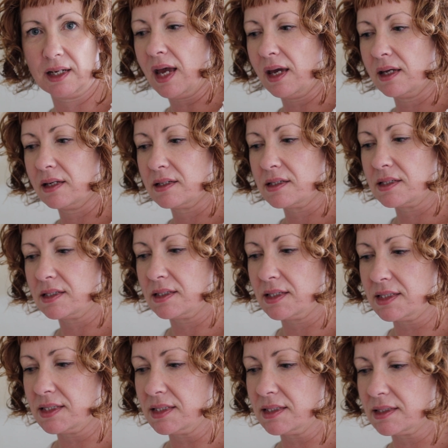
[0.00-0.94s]
And
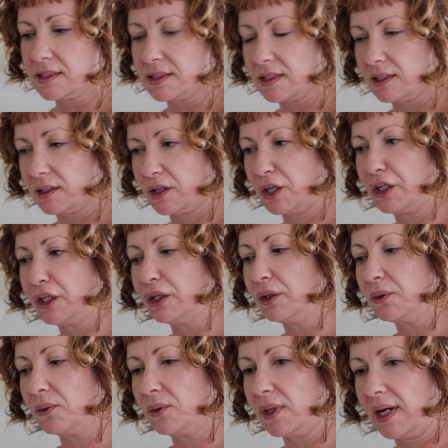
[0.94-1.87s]
this is a
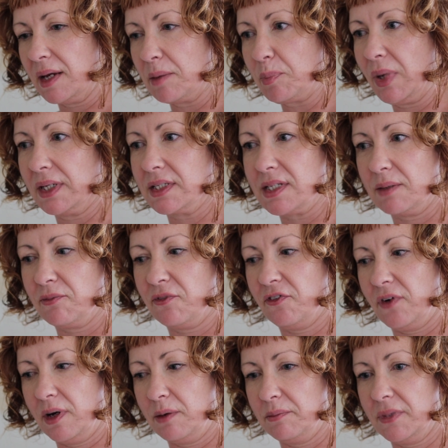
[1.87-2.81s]
clue that I picked up
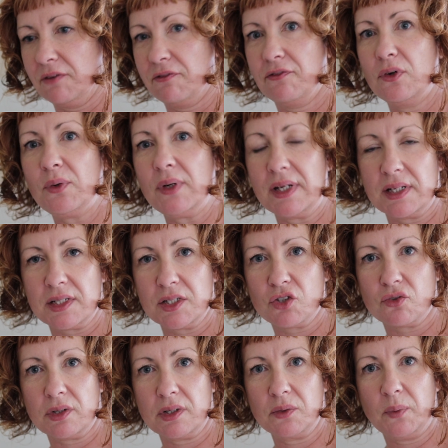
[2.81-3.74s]
from the food
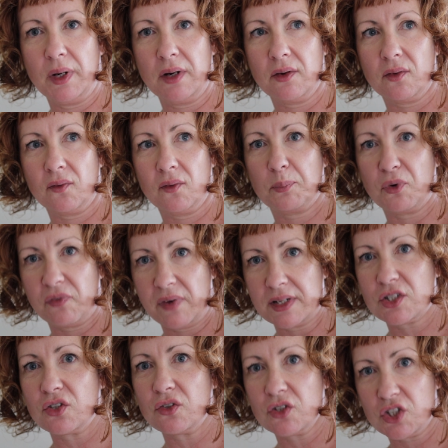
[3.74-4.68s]
industry, where
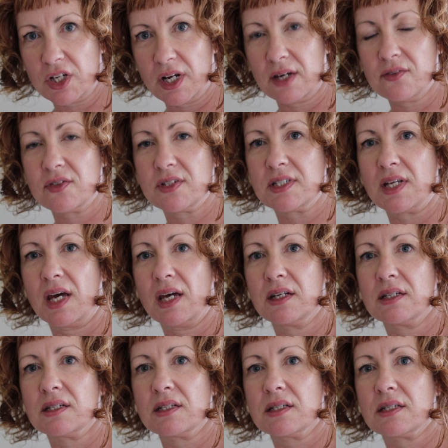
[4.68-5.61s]
professional chefs
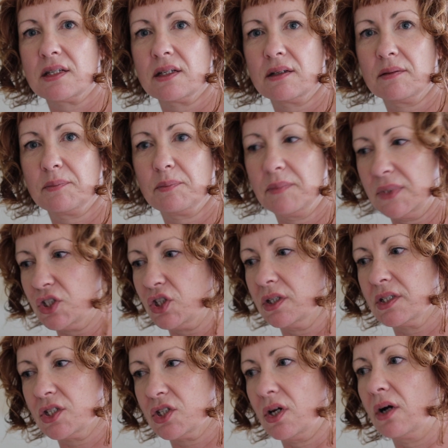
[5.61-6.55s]
and the
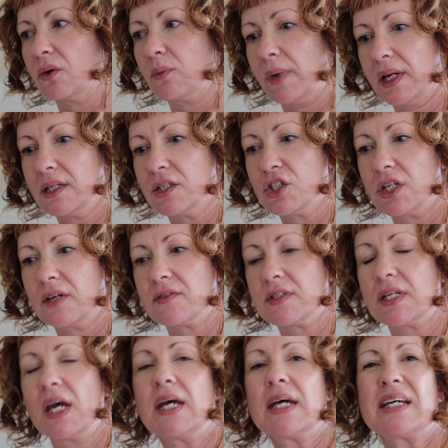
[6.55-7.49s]
Michelin star rated chefs
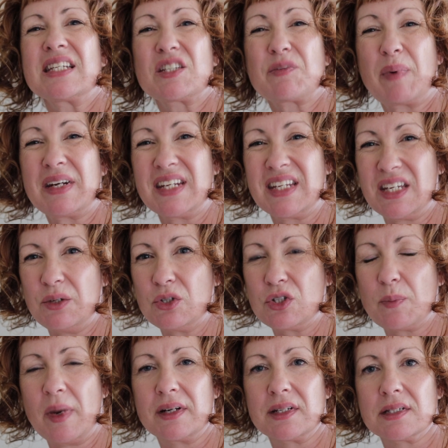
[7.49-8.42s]
spend a huge
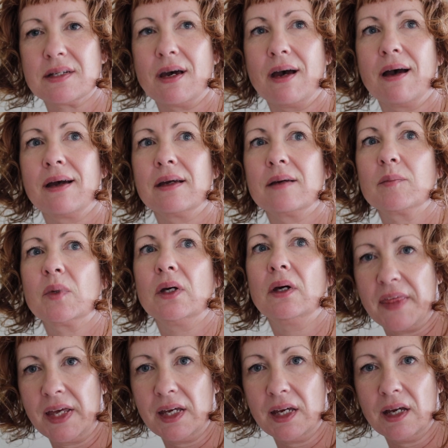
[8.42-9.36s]
amount of time
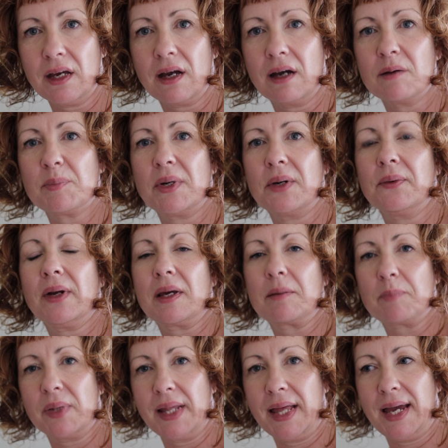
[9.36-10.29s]
thinking about and
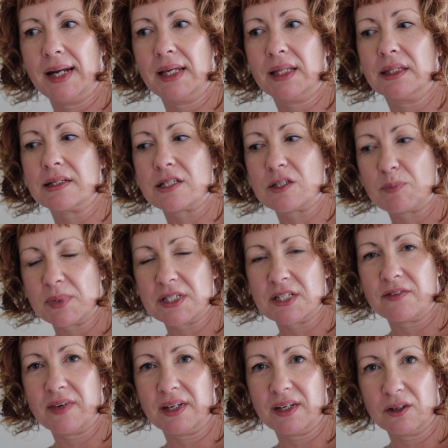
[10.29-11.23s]
planning the
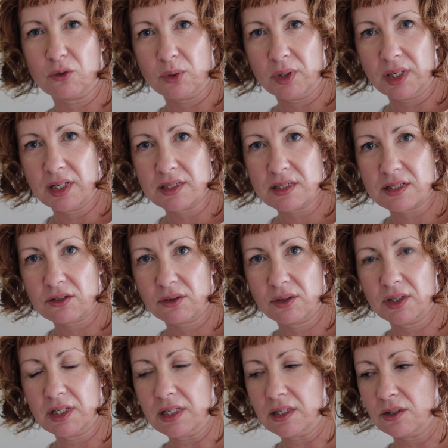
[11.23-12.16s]
specific ingredients they're
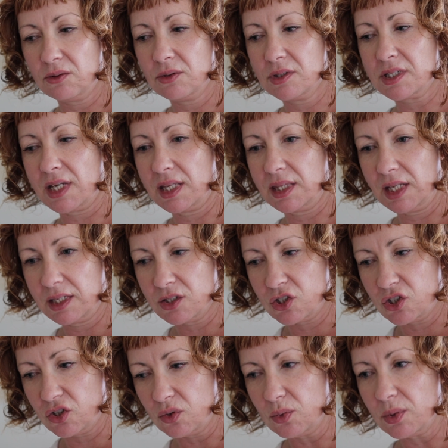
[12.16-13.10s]
going to use. And they
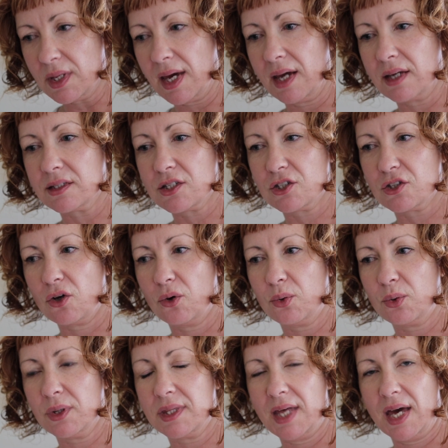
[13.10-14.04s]
do that
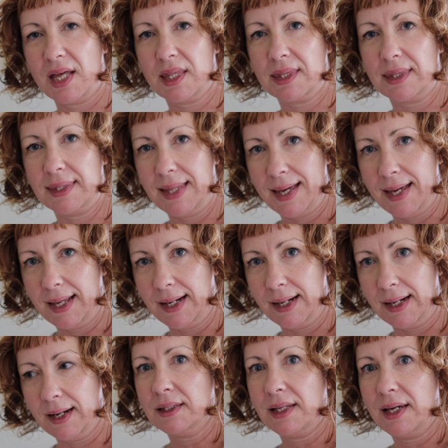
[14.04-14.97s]
so that
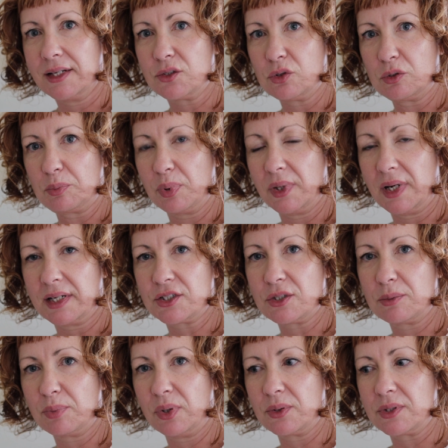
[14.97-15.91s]
then the actual
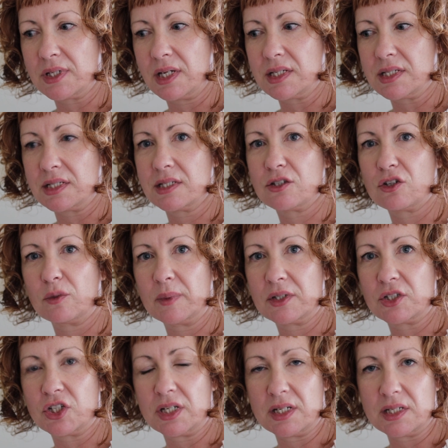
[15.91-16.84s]
production process is so
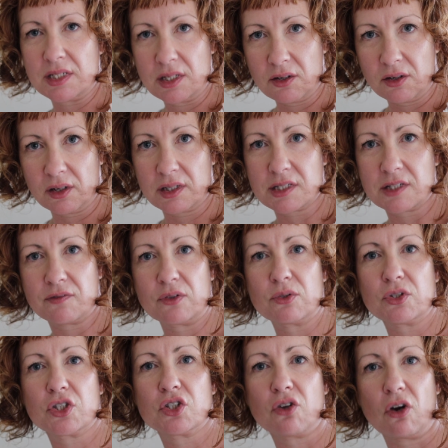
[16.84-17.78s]
much easier. Because if you
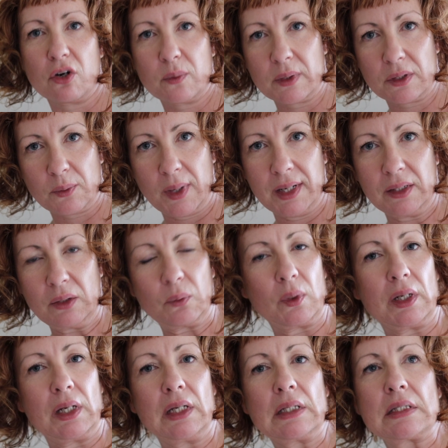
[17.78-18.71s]
start with great
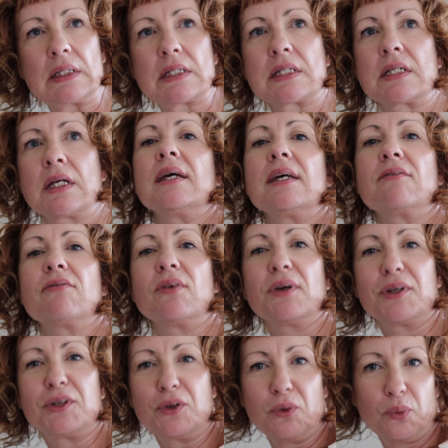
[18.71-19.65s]
ingredients, even
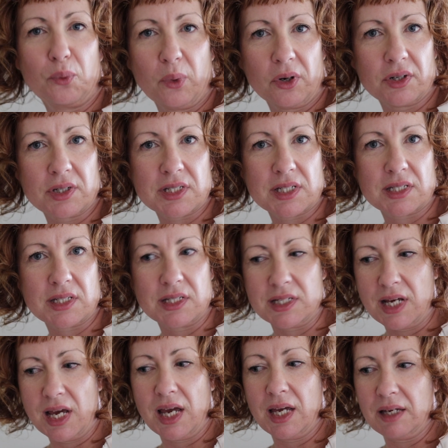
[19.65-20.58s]
on your worst
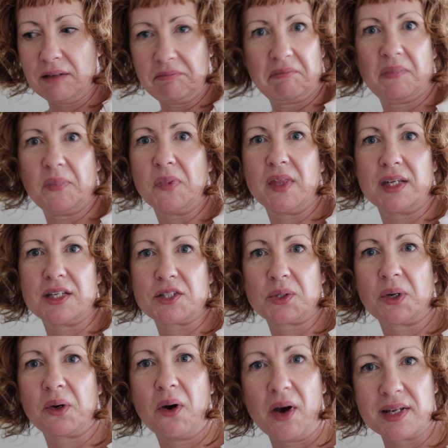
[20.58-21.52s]
day, things
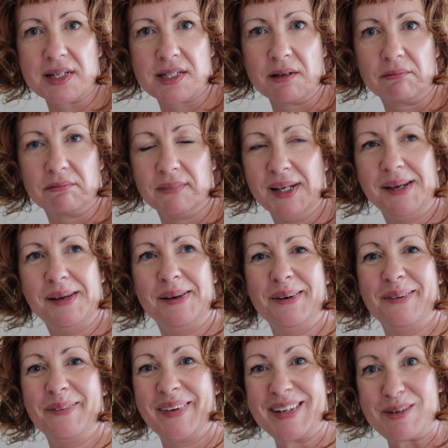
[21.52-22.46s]
look awesome
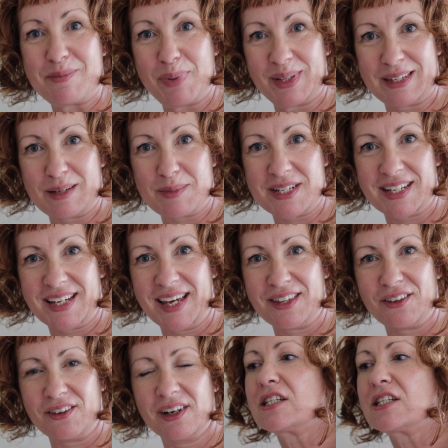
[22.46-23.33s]
when you put them together.